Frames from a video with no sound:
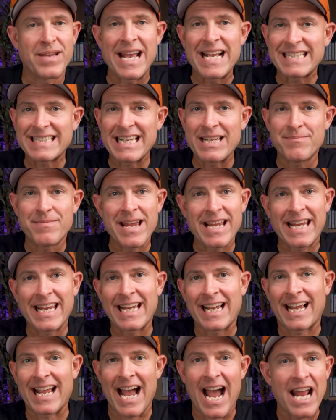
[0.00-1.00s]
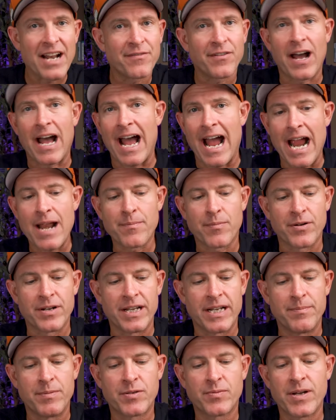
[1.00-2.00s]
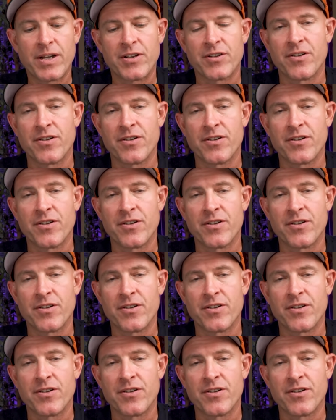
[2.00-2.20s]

basically making it kind of a hybrid between